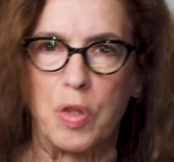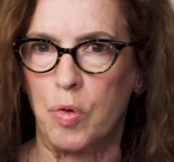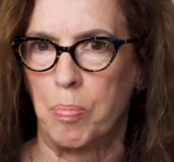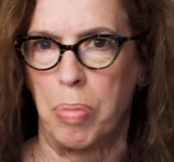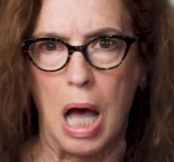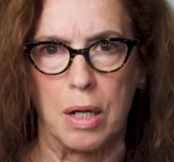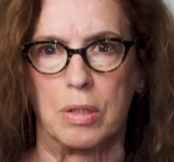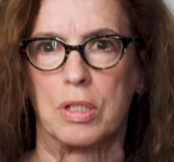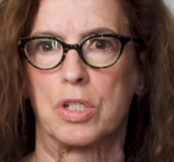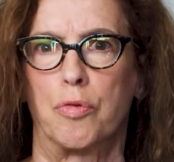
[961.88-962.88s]
through
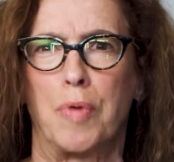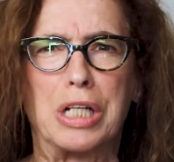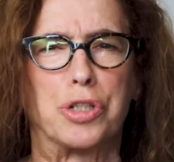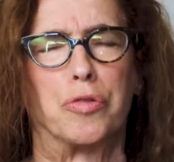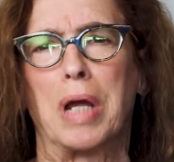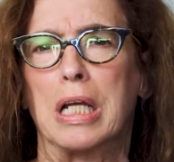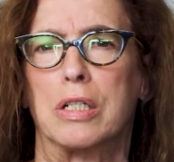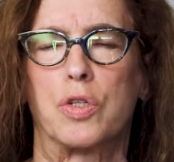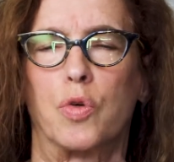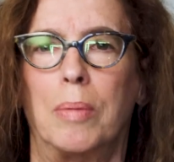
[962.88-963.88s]
puddles, torrential
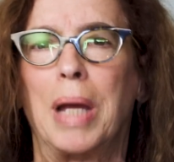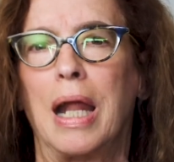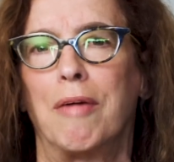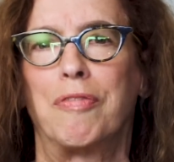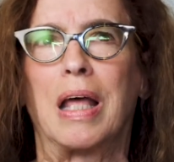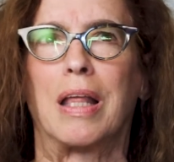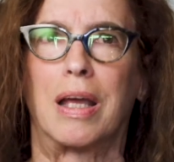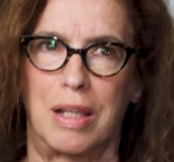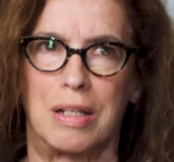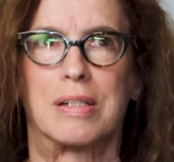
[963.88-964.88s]
rainstorm. And I felt
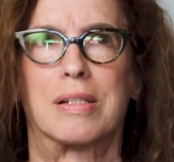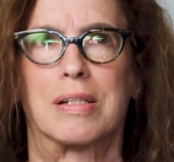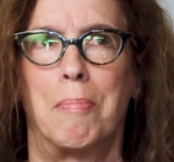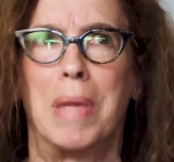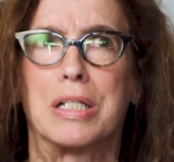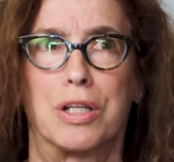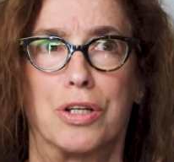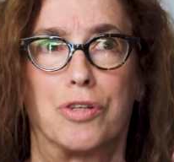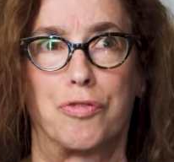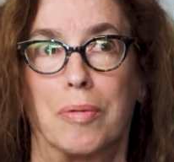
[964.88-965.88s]
like this is a
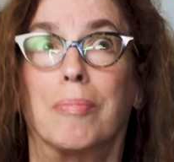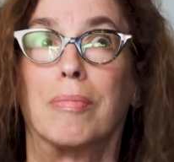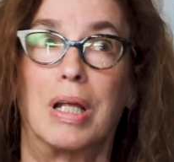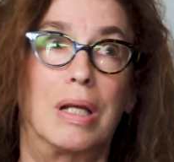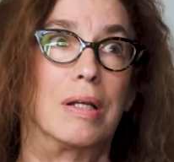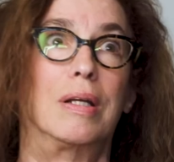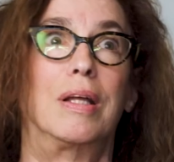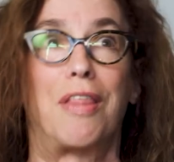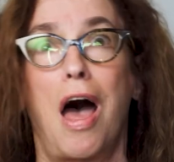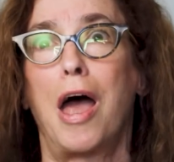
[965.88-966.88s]
message from
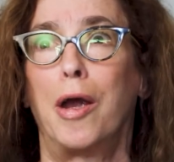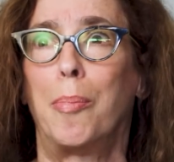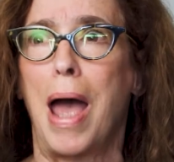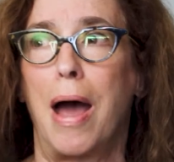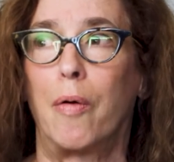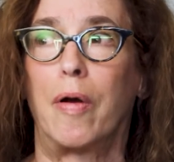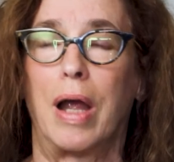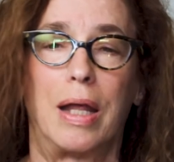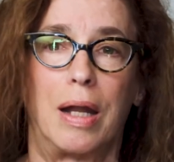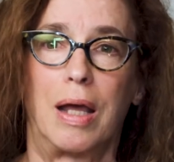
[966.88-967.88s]
the higher power.
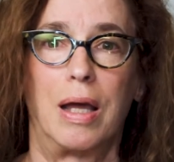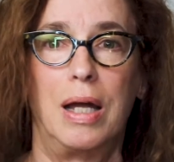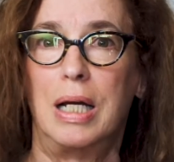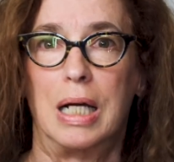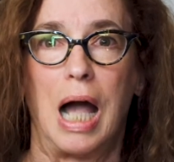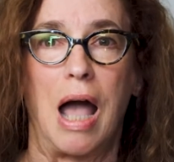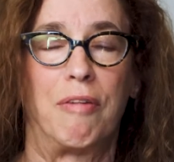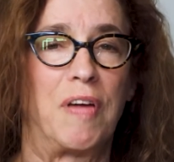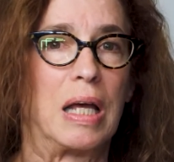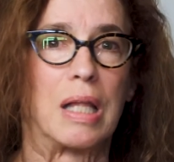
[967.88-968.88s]
And I
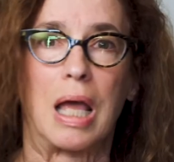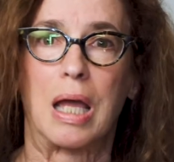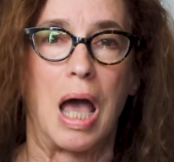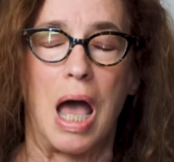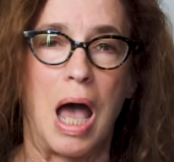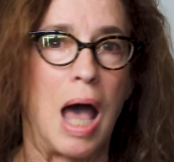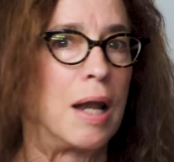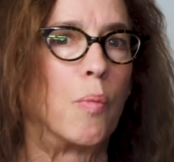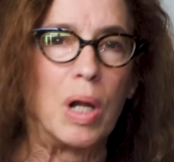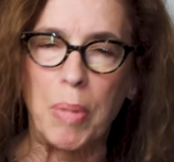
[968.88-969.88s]
felt like I
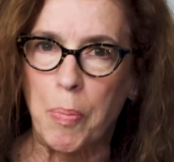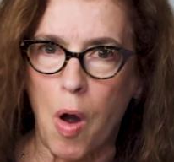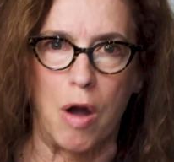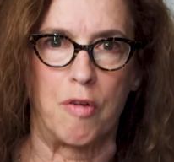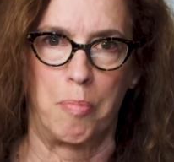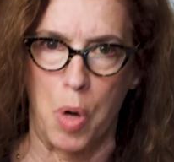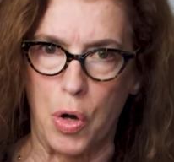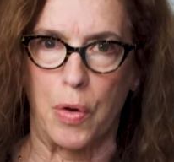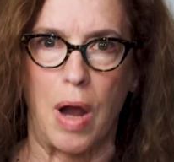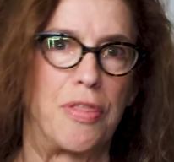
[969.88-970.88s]
don't want to be part of
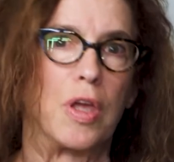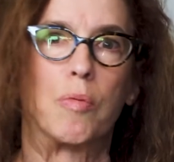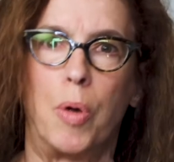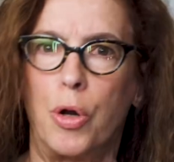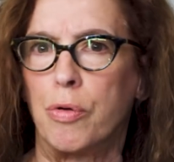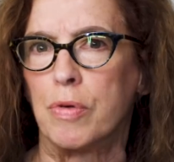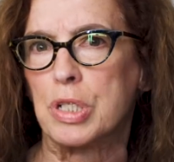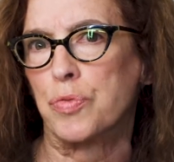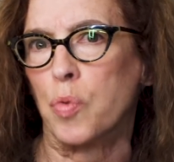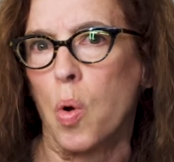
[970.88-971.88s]
murder. I think murder
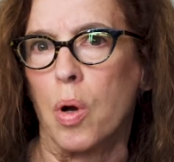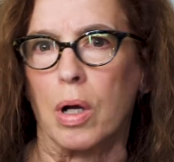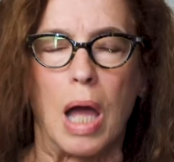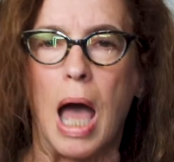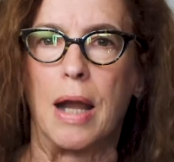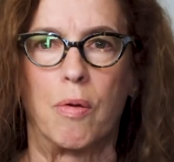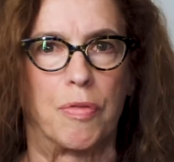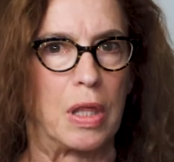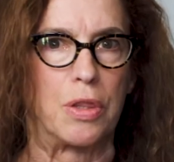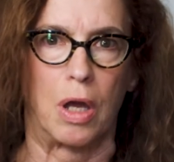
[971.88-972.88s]
is wrong. I don't
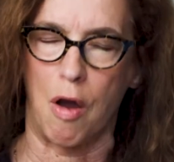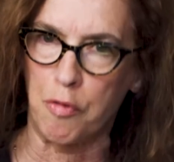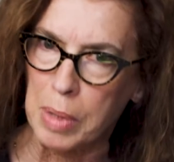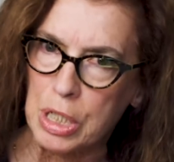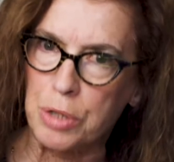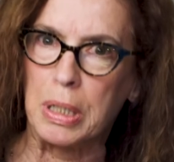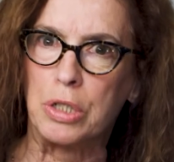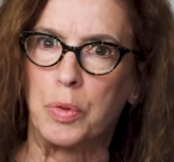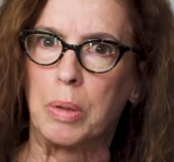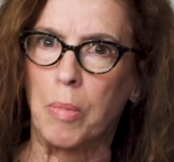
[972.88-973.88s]
think the government should be
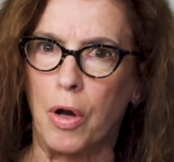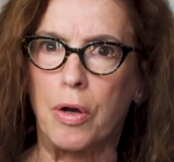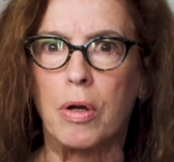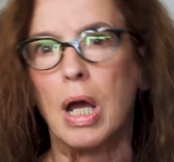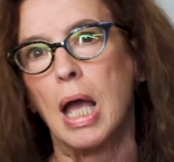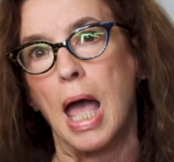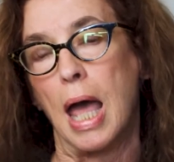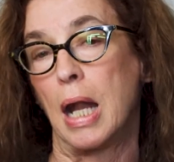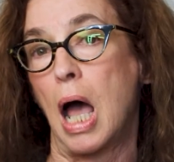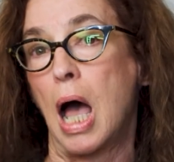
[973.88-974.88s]
doing murder,
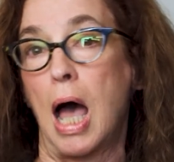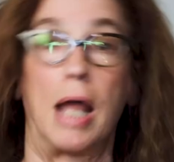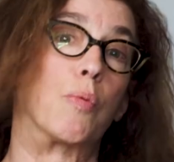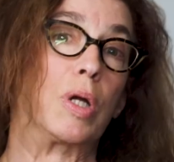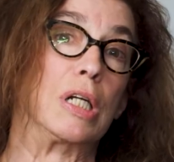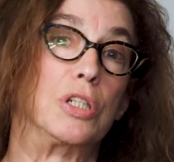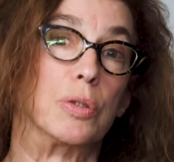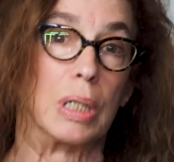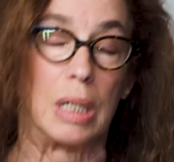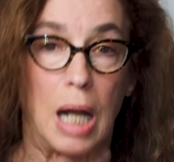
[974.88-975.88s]
and I don't want to do
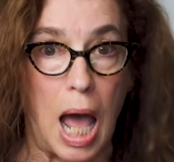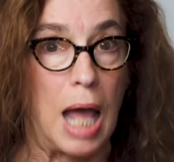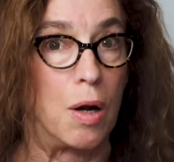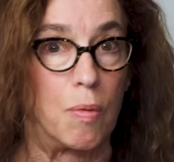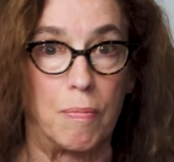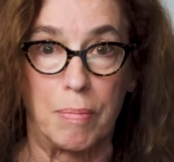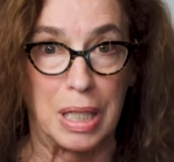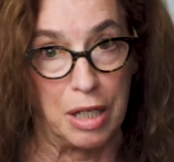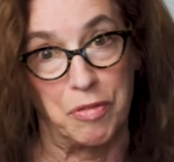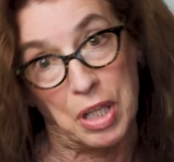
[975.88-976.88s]
it. I don't
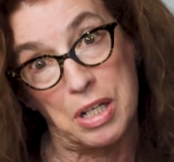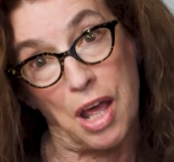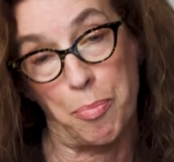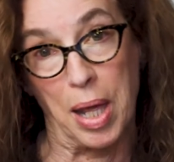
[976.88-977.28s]
believe in the death